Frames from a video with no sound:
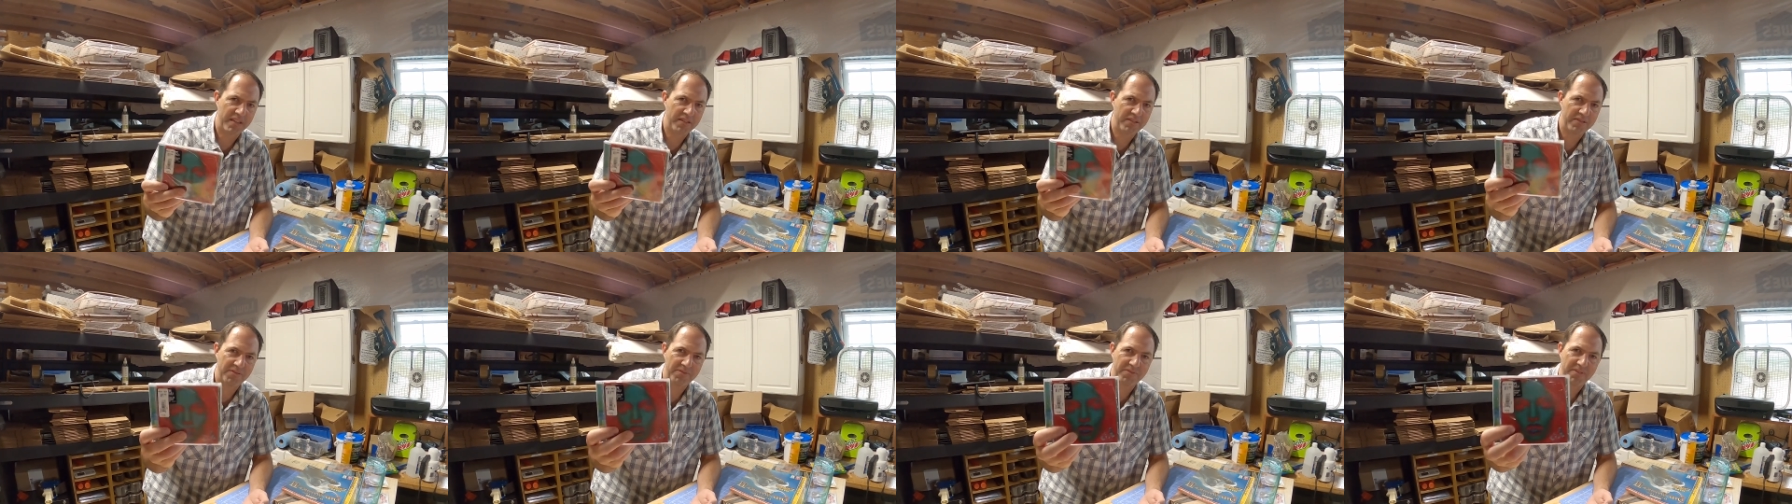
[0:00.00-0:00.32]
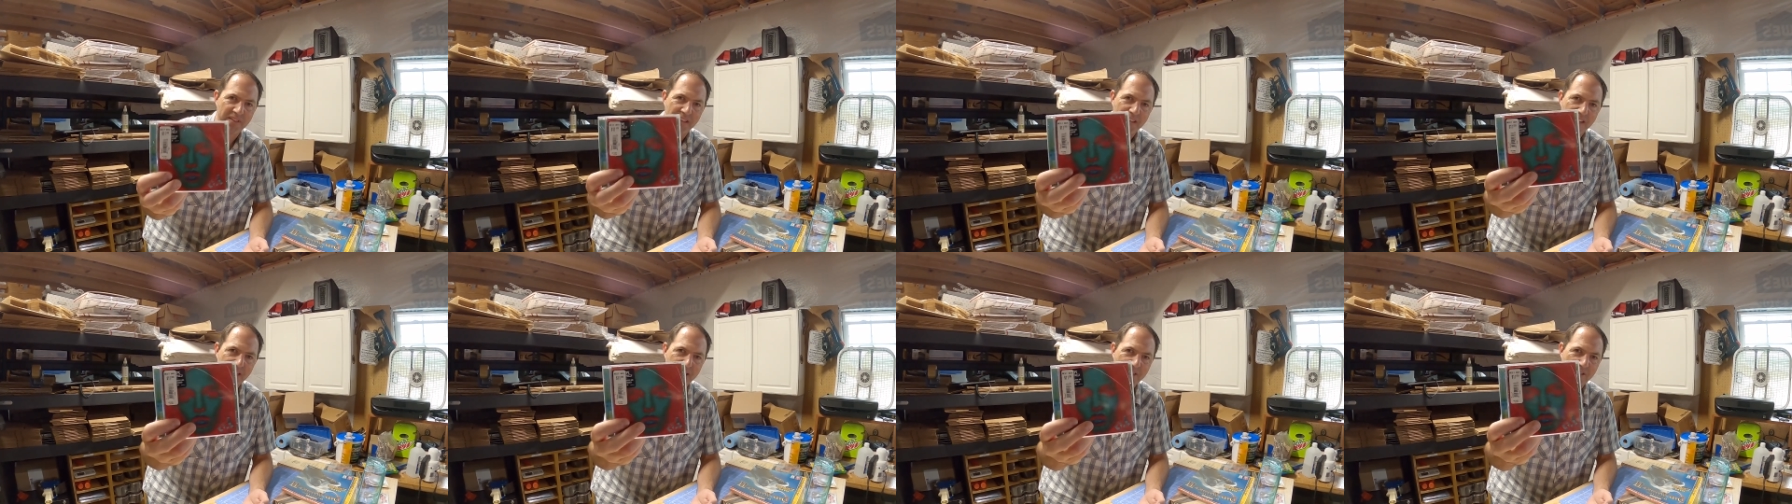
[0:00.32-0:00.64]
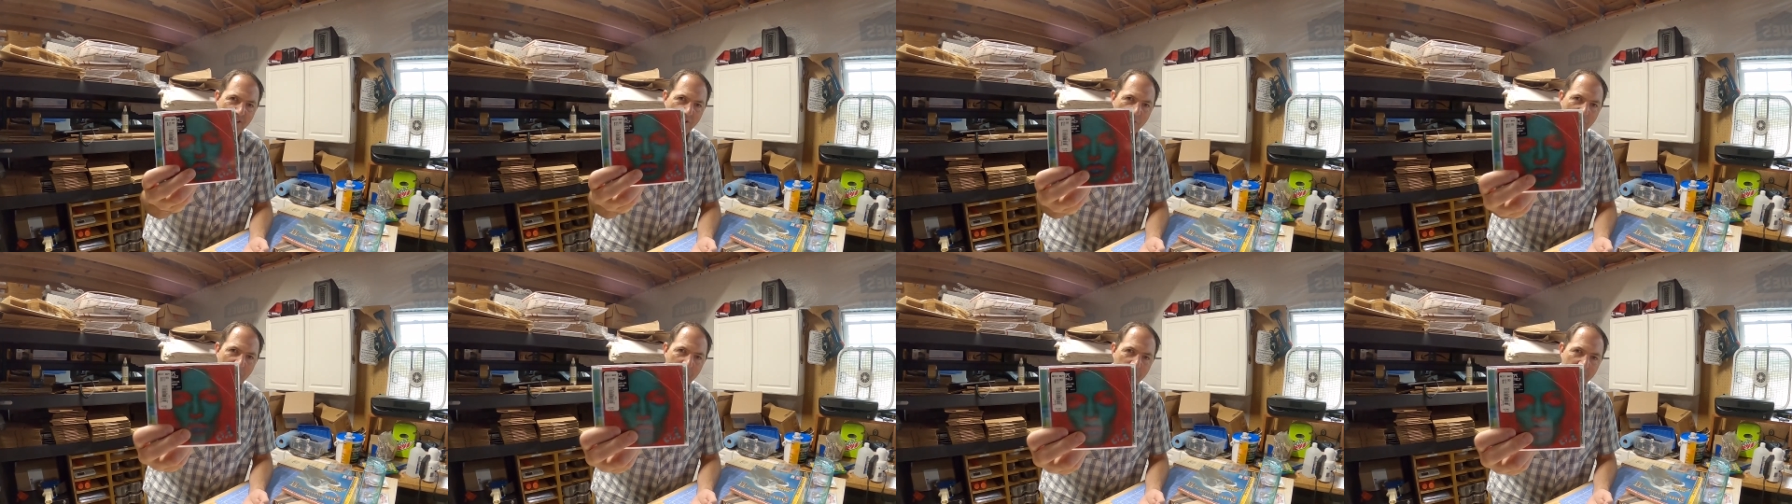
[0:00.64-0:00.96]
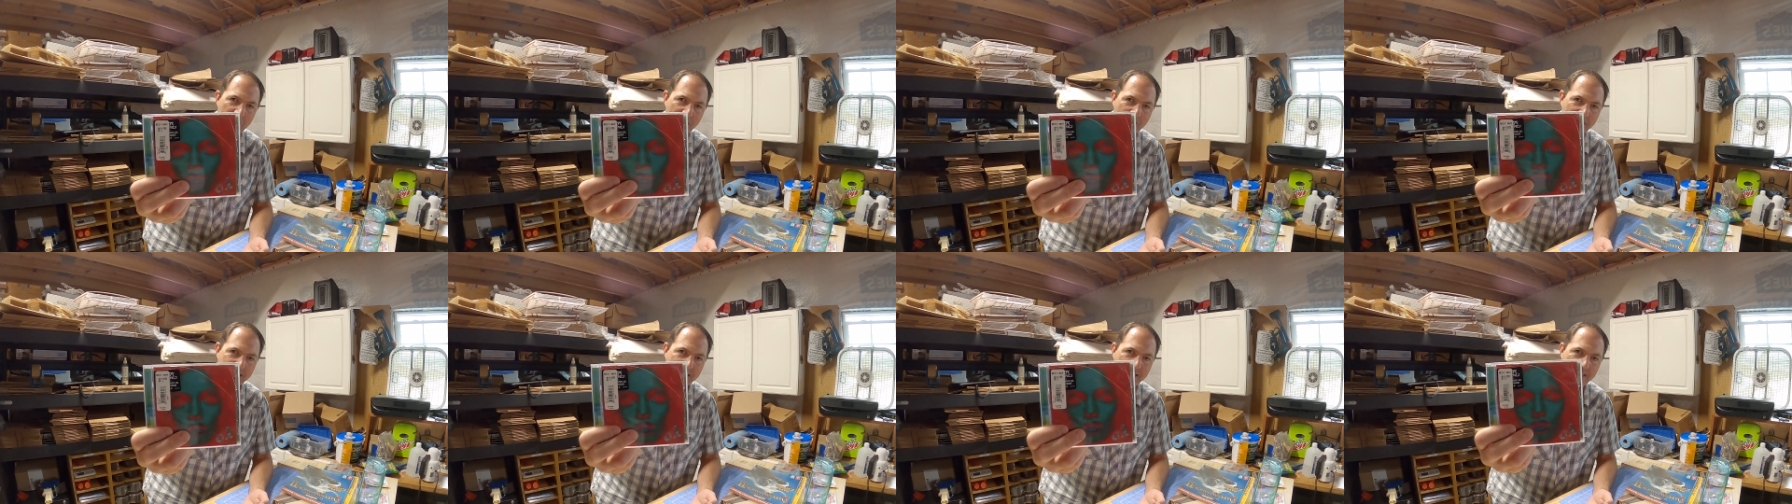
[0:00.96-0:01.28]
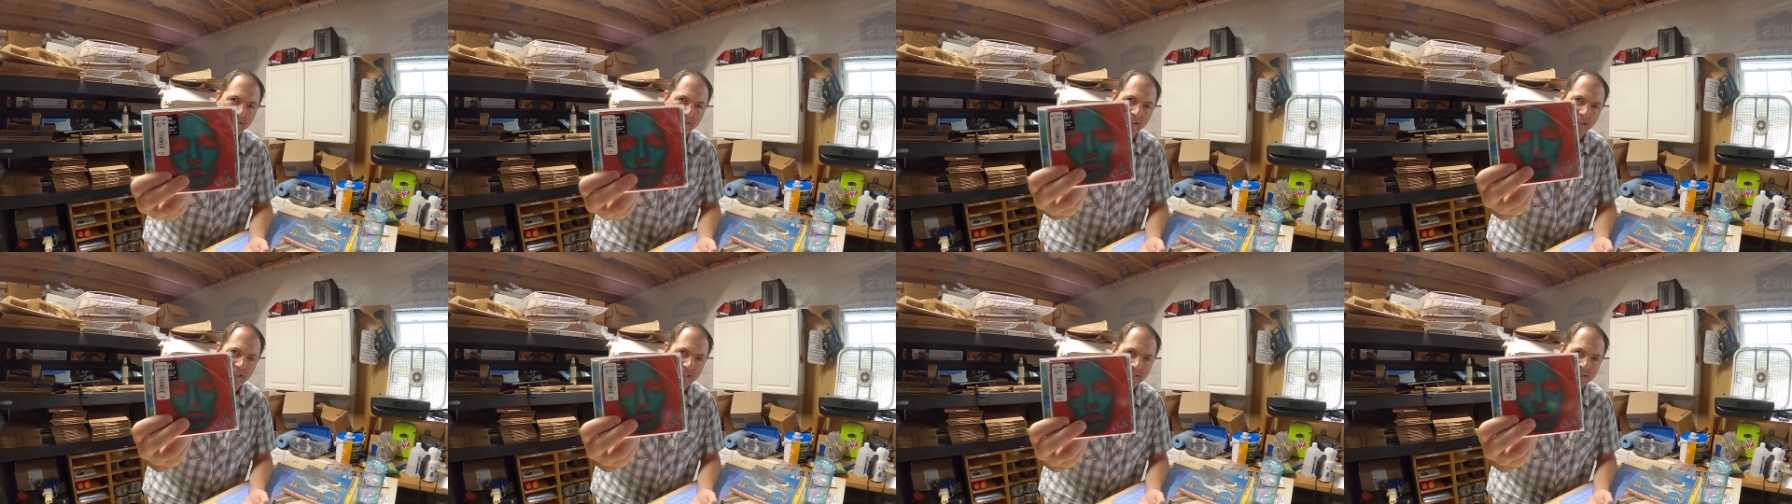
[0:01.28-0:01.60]
I don't, you know, people like to
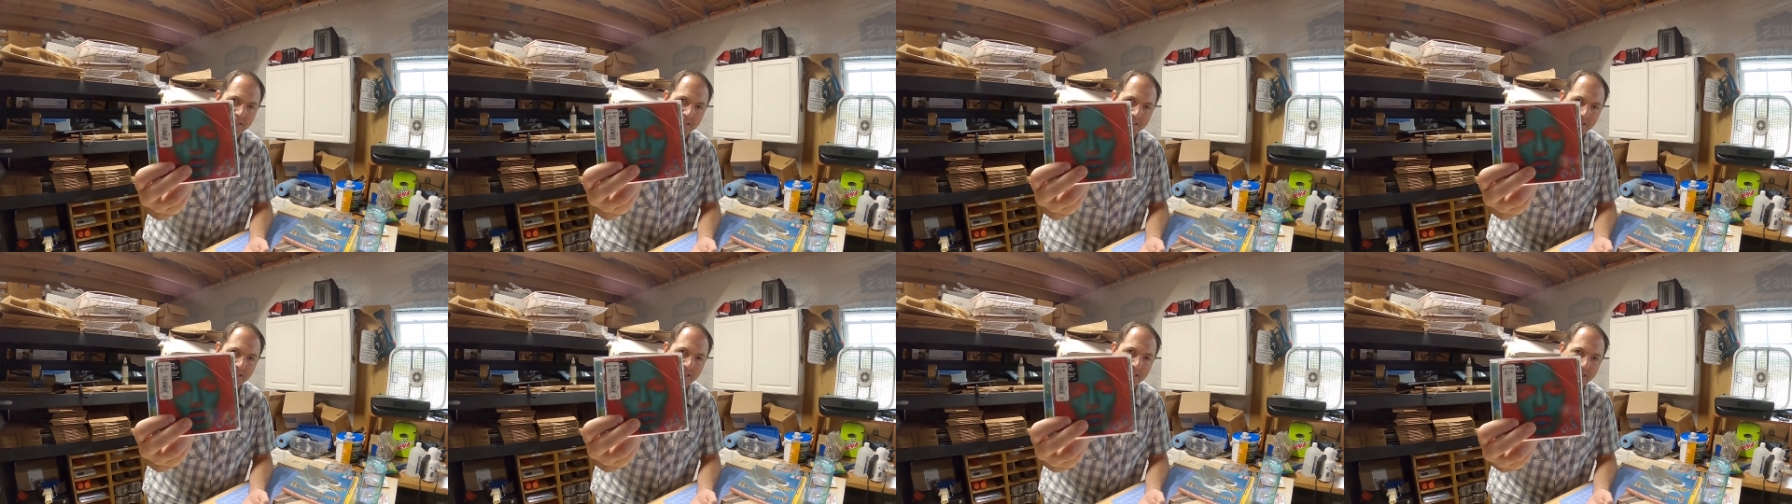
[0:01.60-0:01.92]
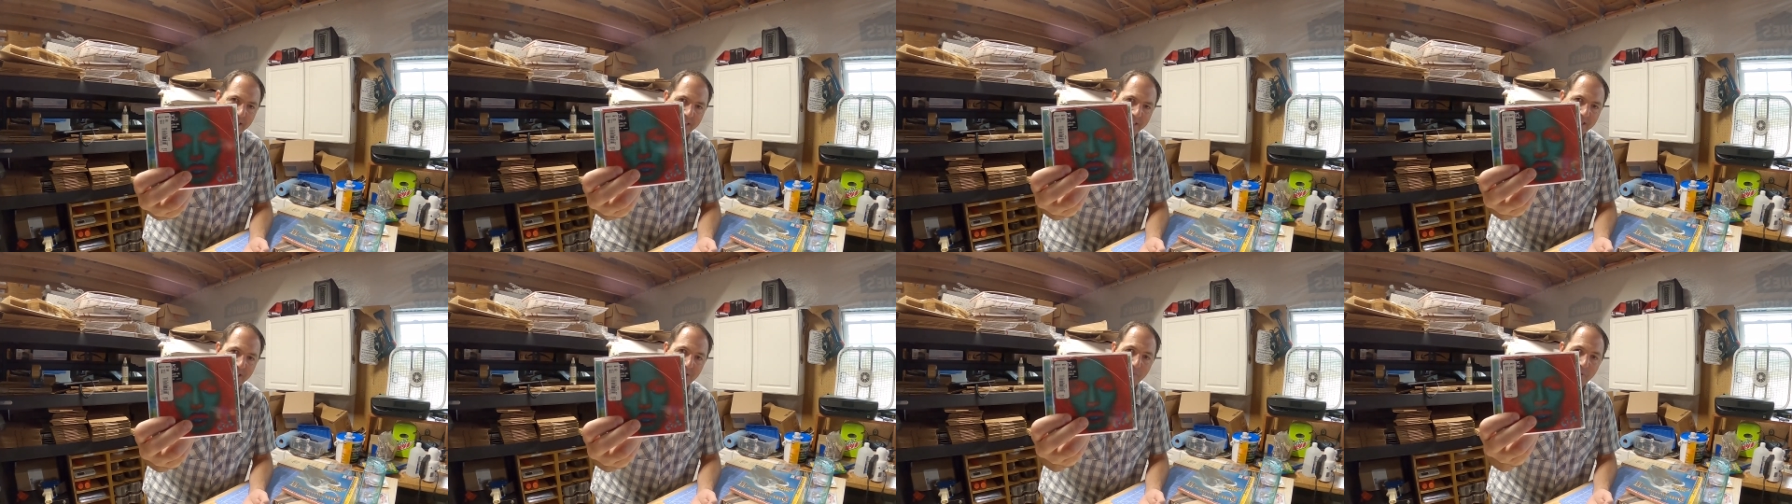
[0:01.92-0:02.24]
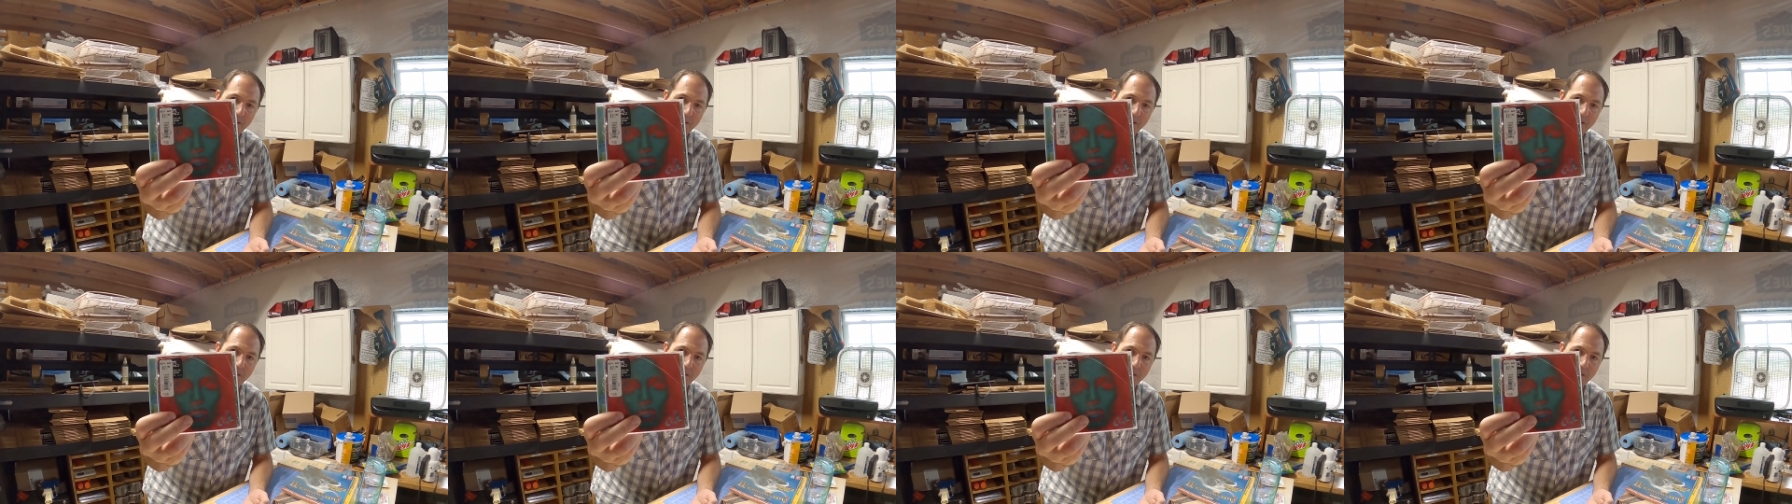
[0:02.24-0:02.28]
collect these things,